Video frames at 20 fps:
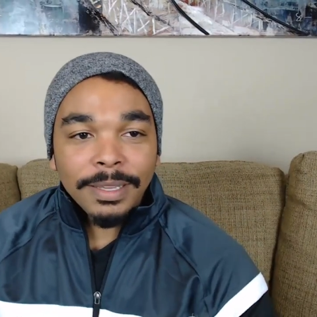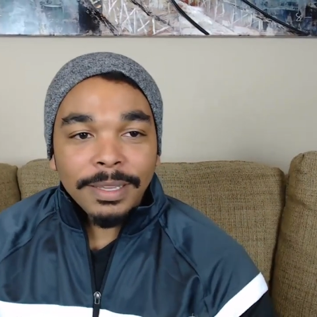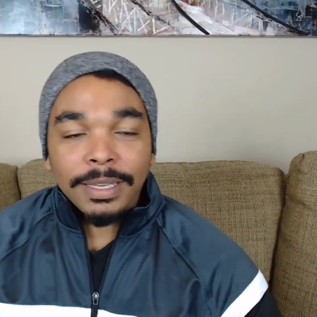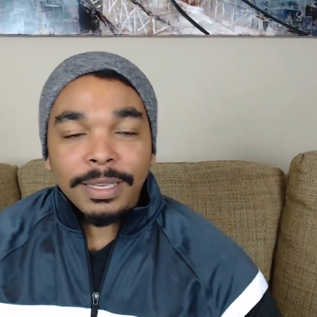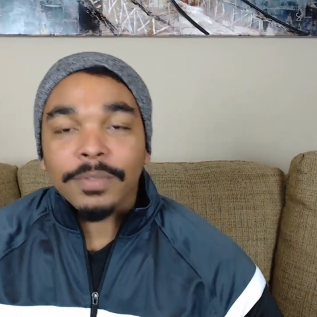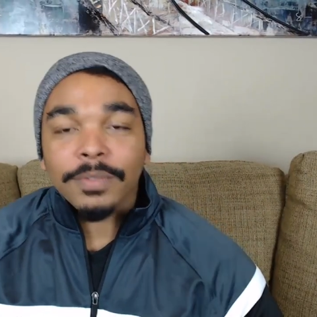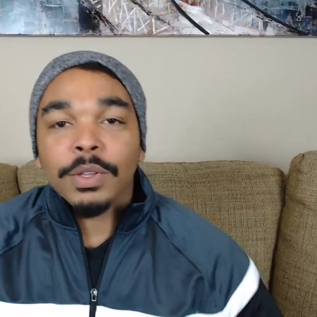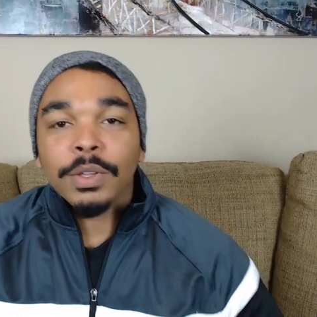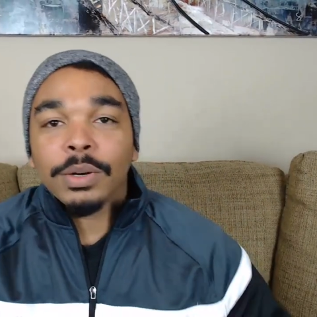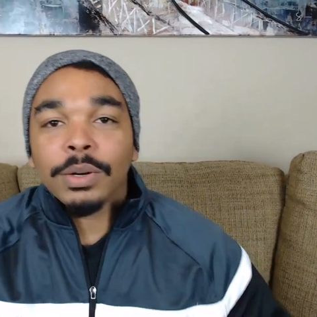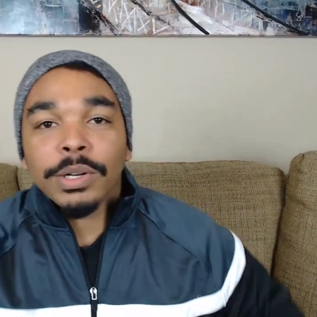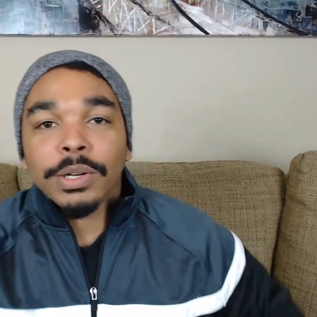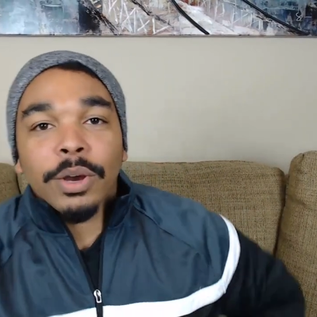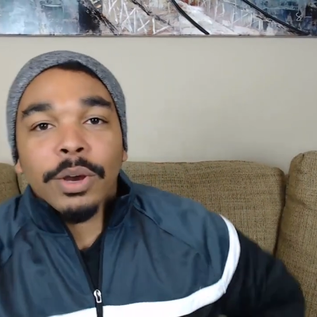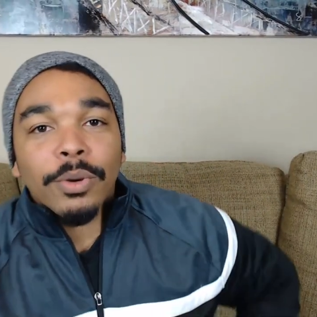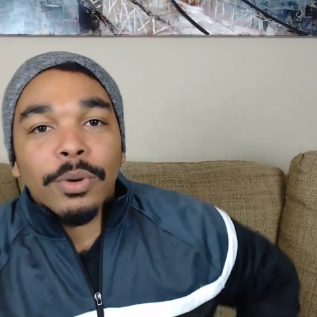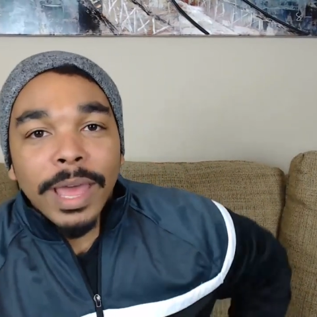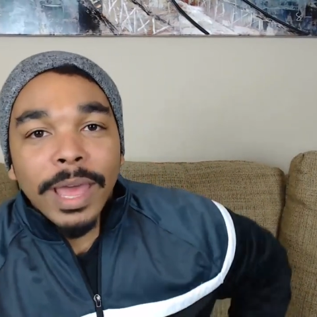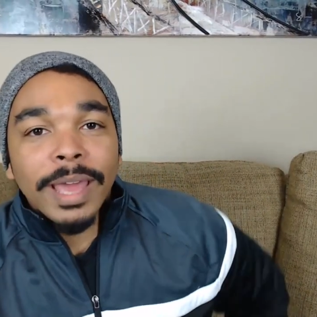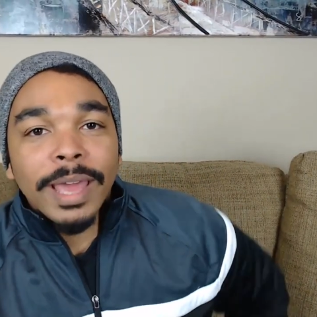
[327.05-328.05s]
And if you don't
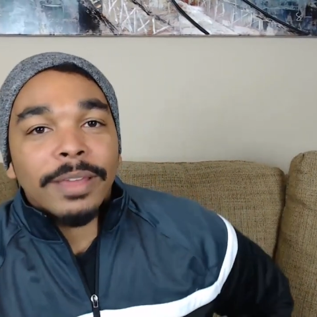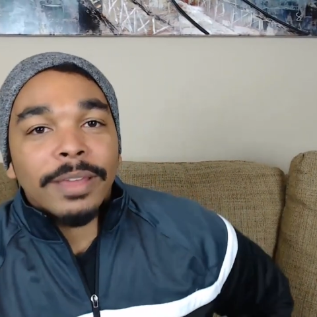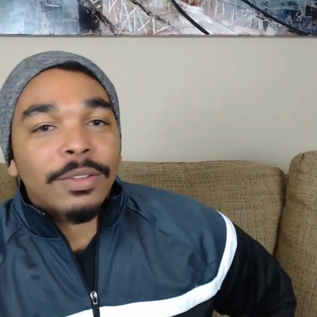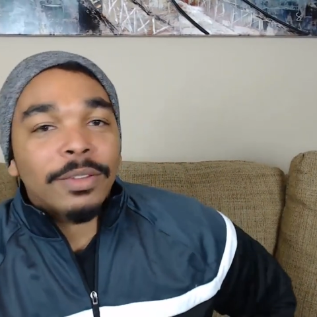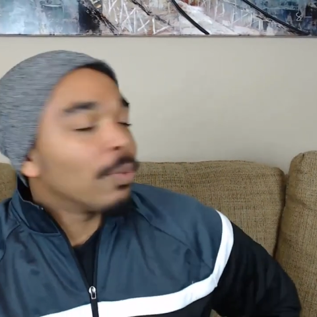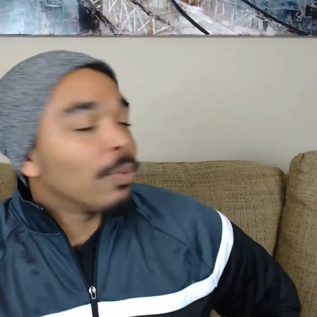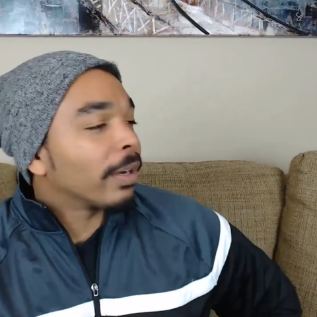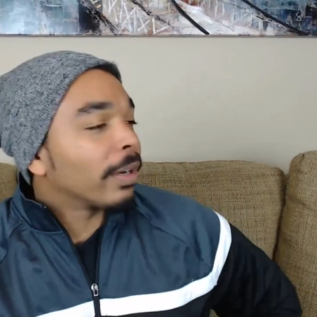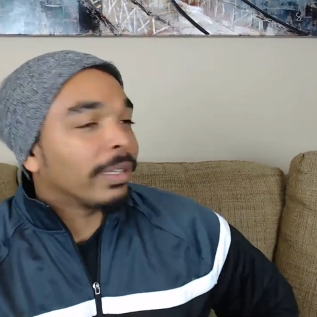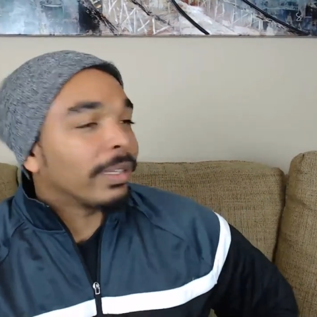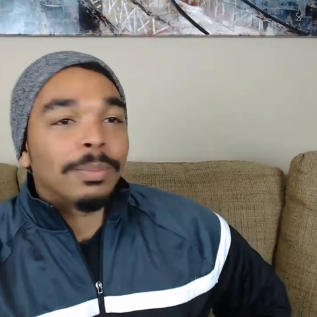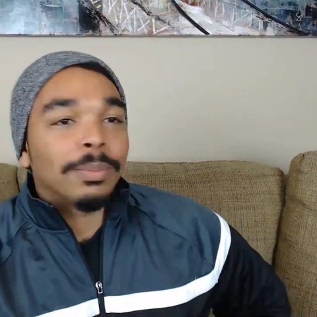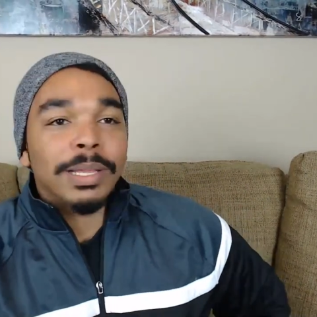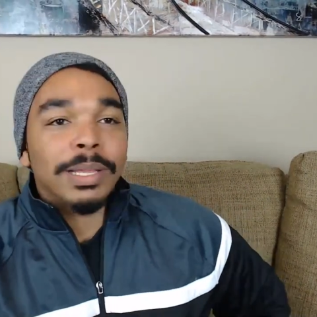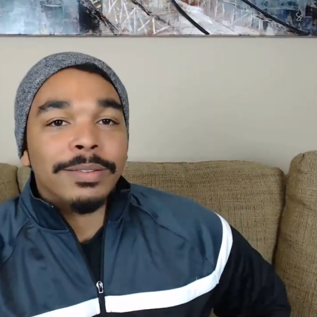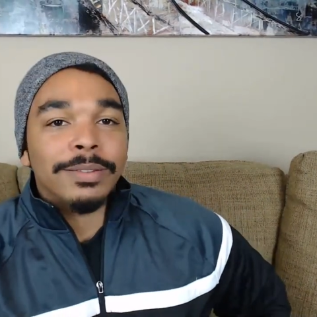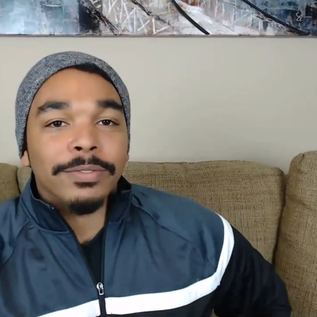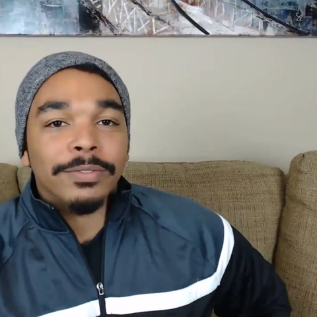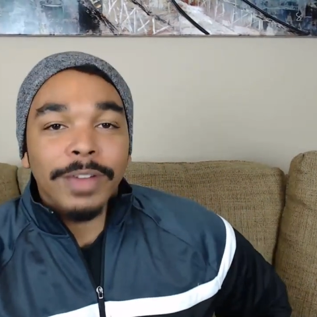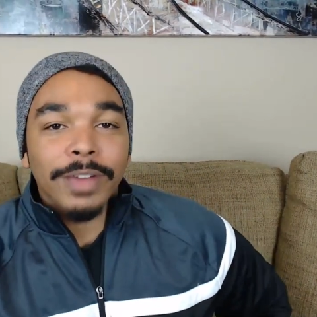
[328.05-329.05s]
know that and you worked at a
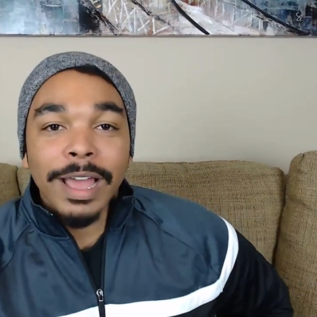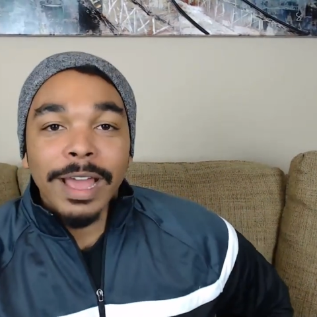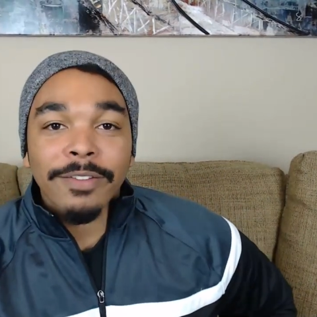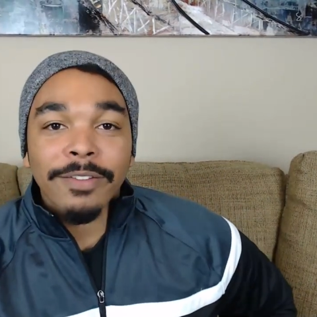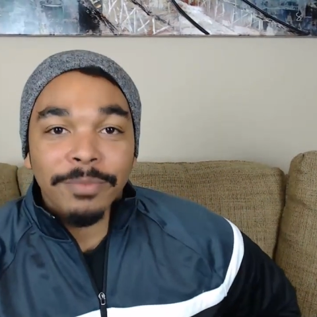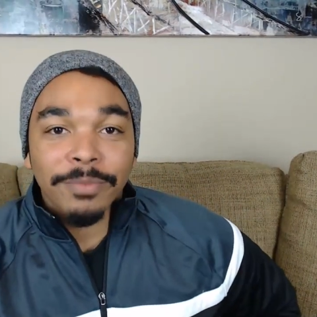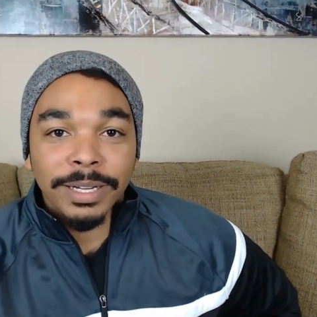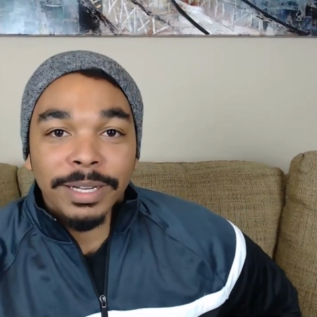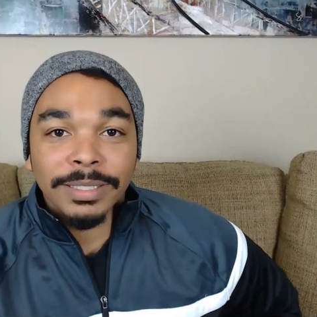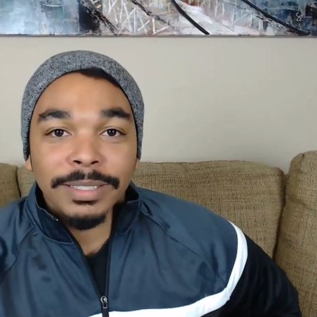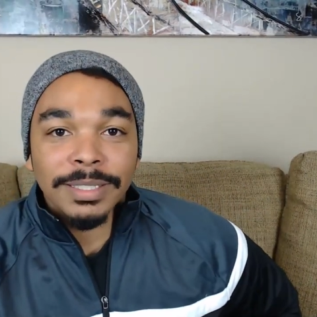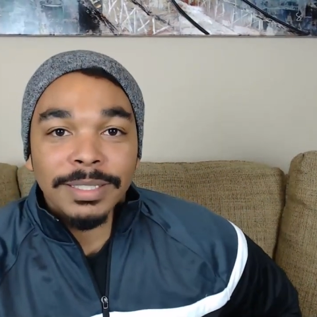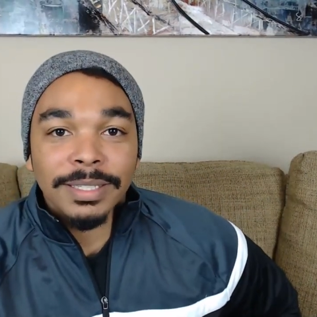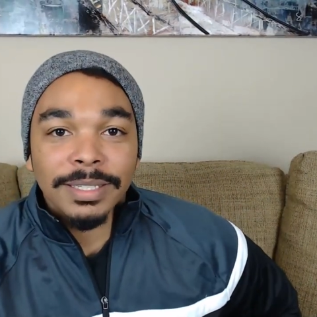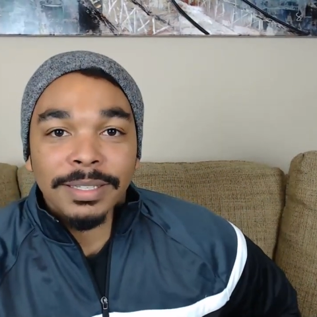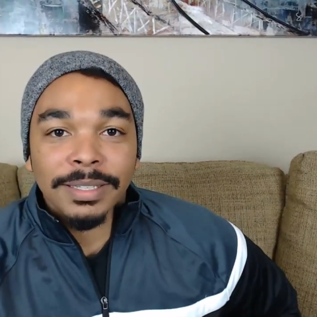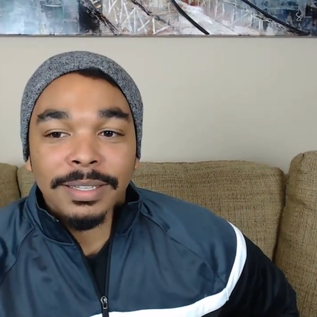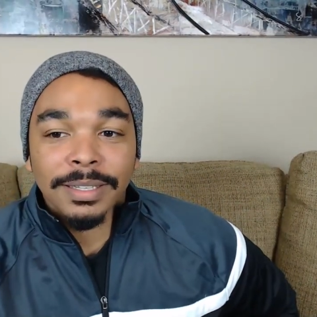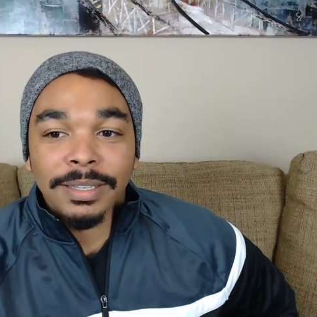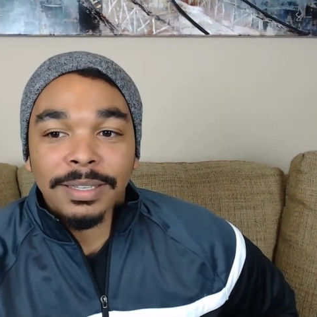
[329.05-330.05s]
place for 5 months,